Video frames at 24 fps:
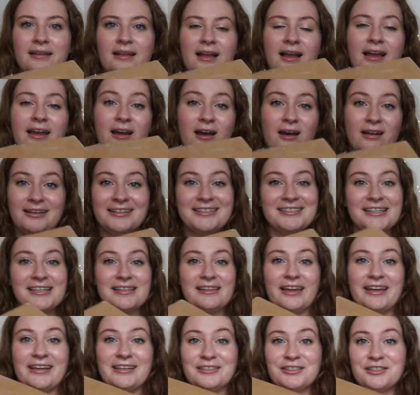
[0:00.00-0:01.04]
I honestly
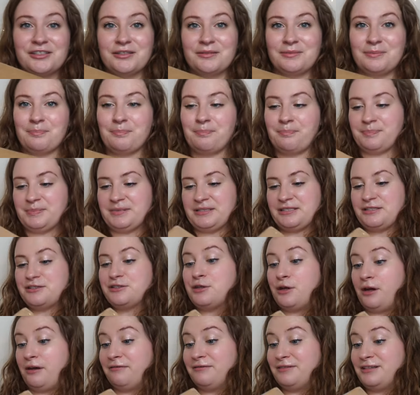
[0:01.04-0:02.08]
like
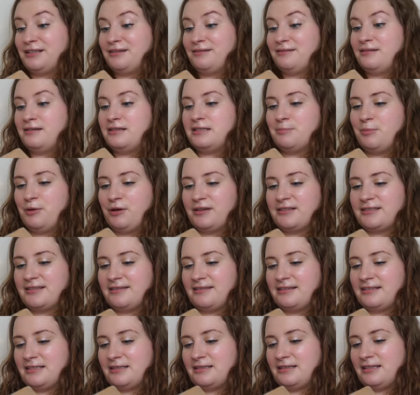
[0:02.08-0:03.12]
stuffed these books in
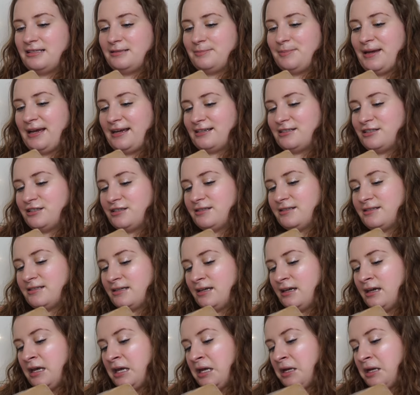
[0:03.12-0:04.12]
the, these packages.